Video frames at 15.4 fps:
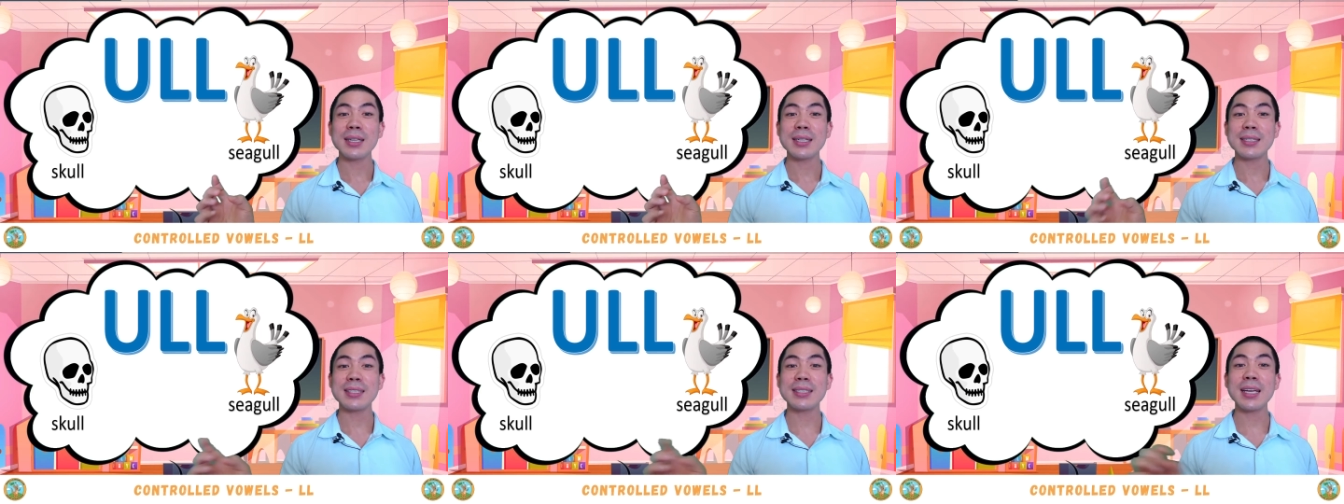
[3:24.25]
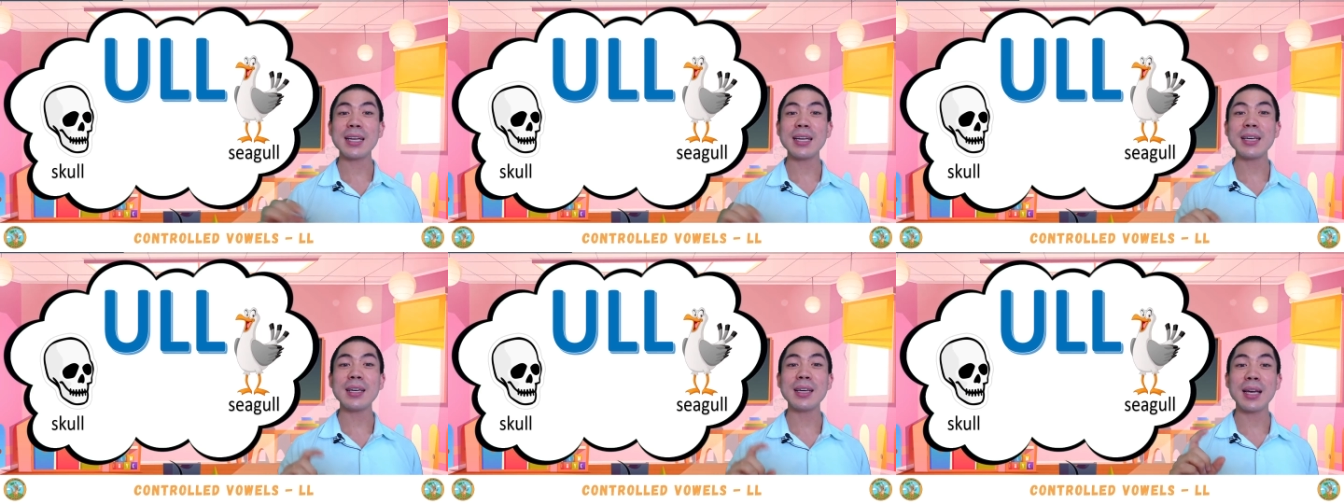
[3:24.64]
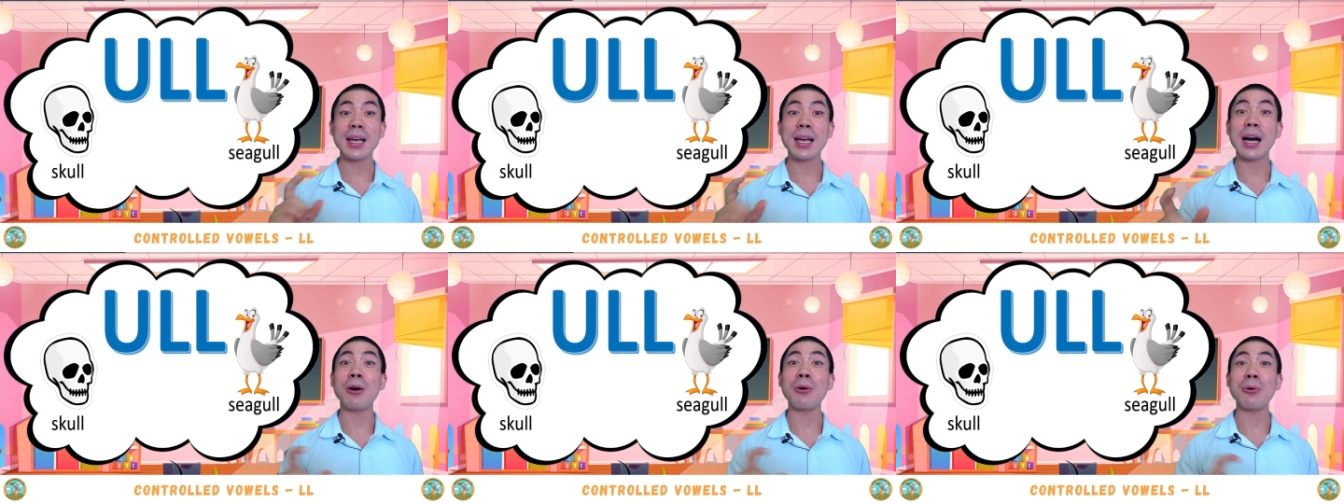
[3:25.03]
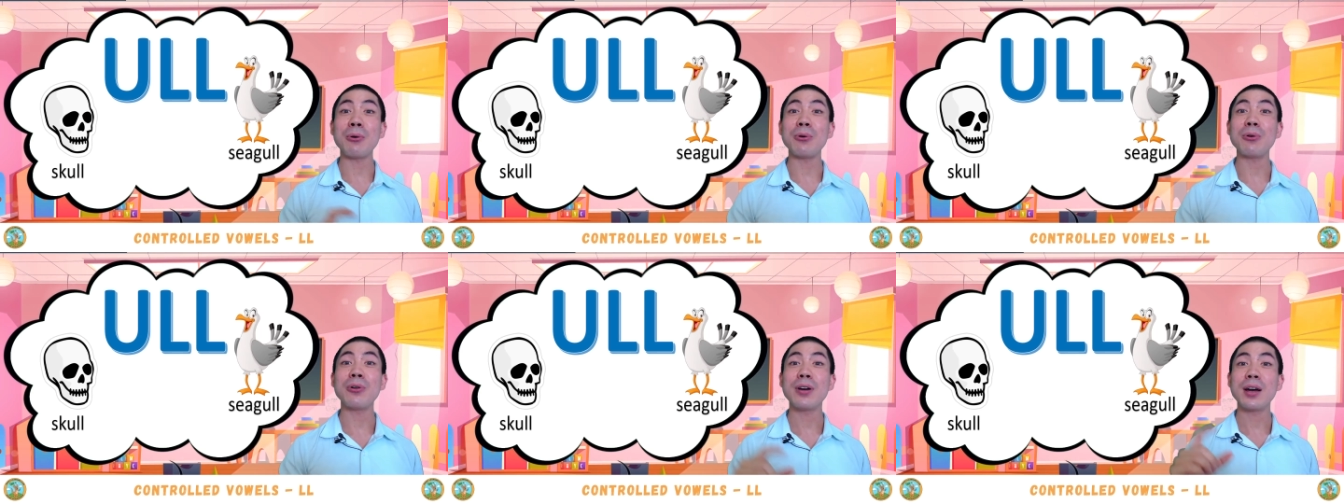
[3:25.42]

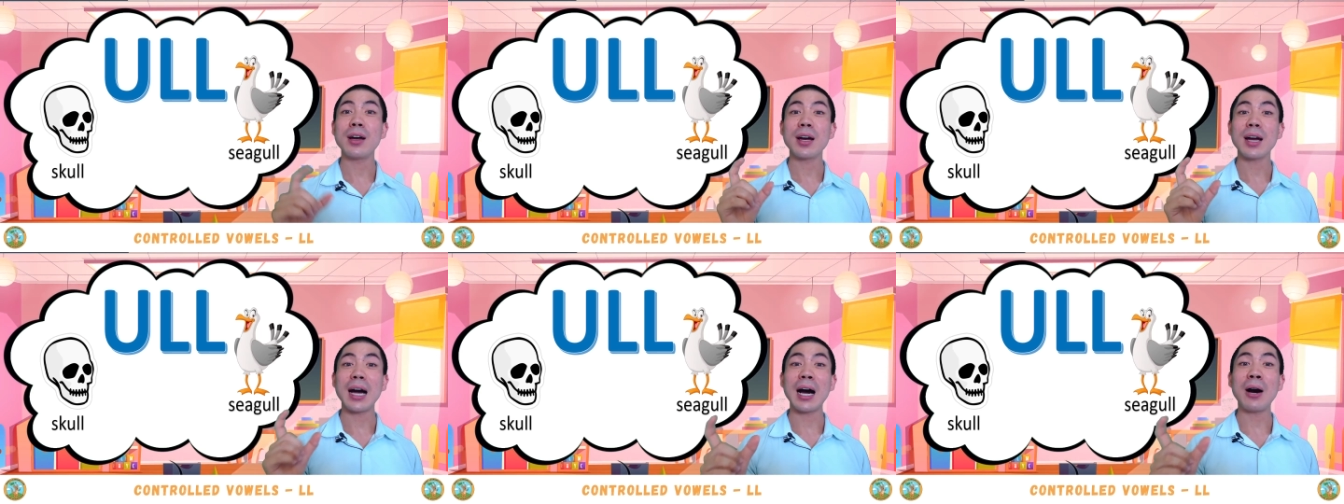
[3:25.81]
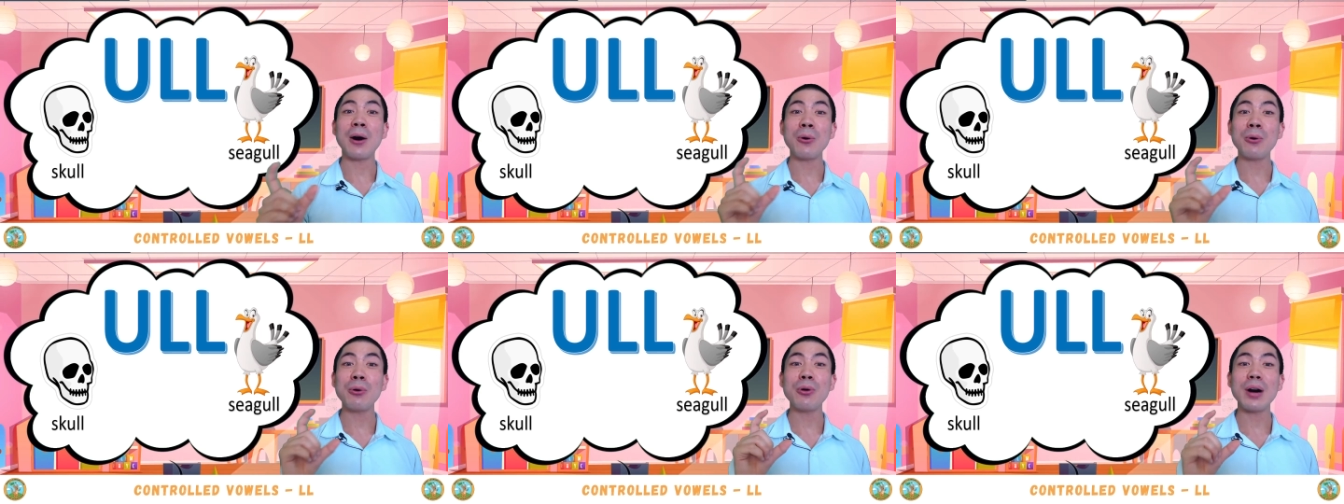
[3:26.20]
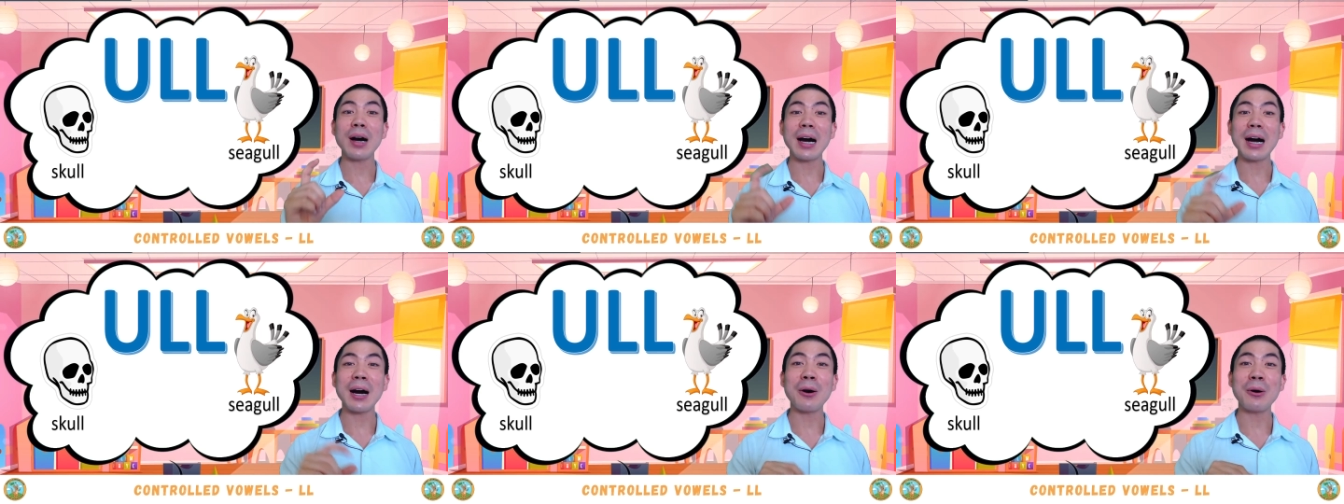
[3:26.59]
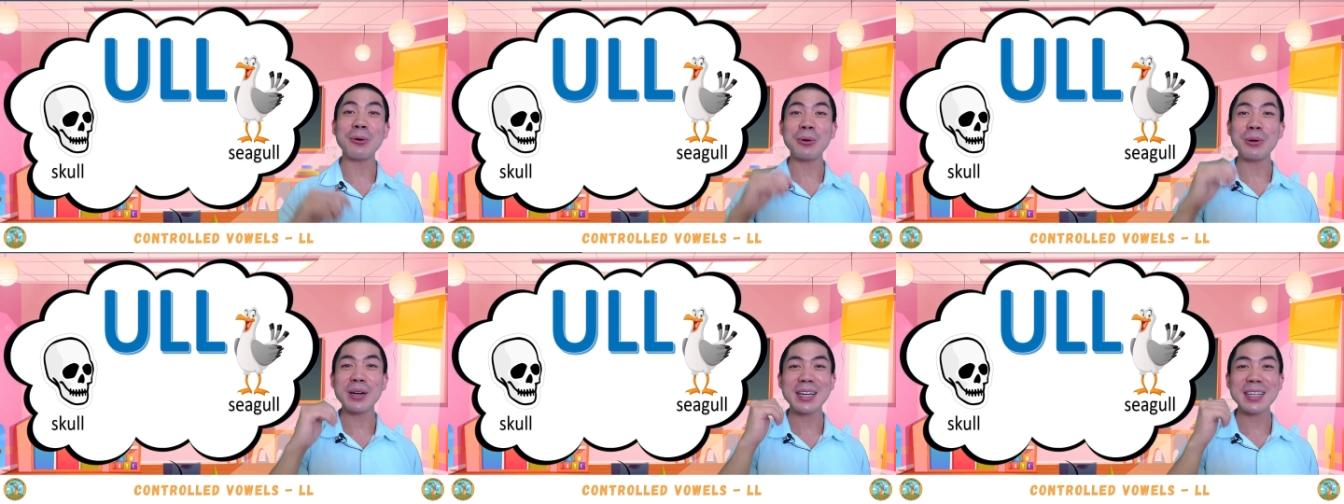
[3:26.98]
Seagull ao,
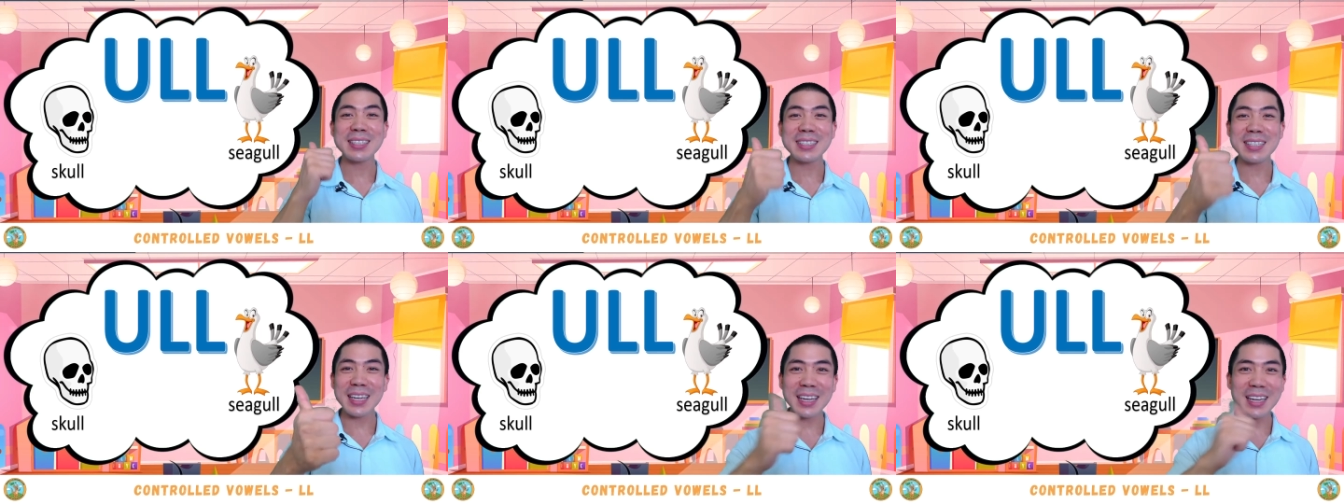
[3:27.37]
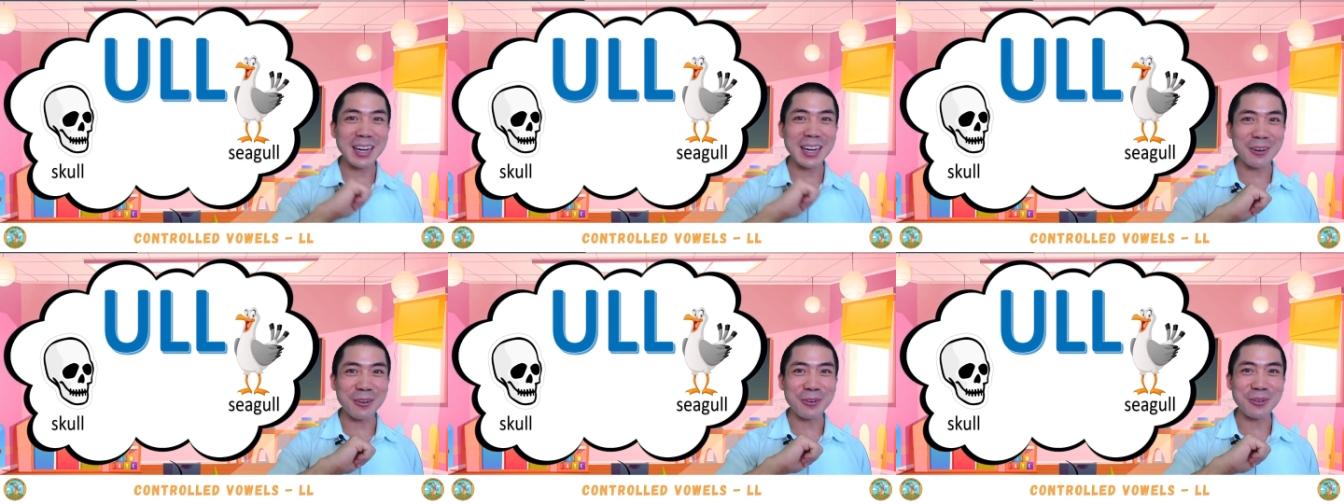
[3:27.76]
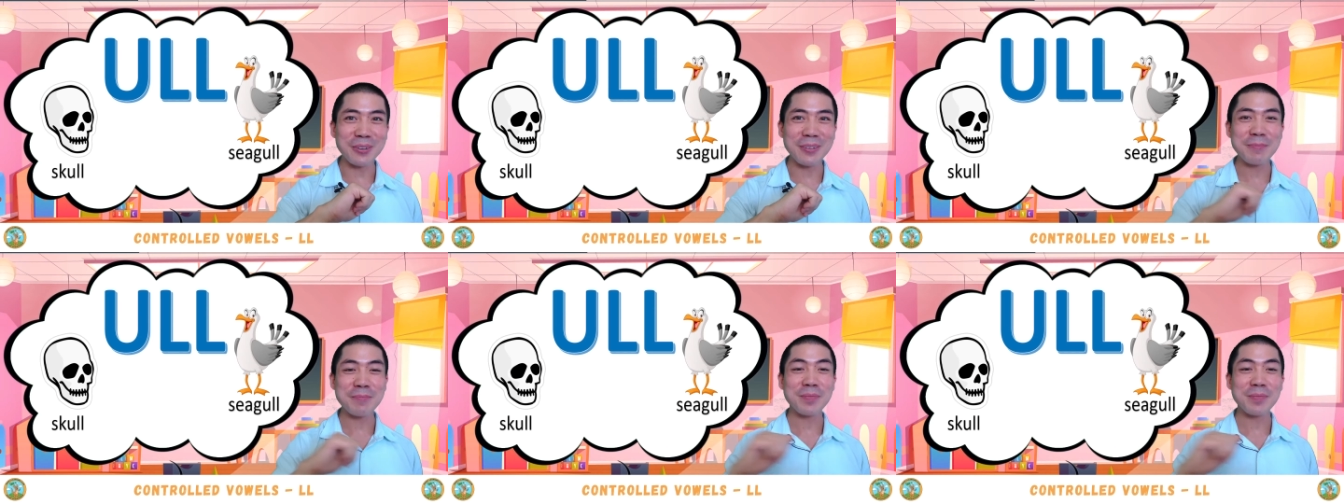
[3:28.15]
ao, seagull.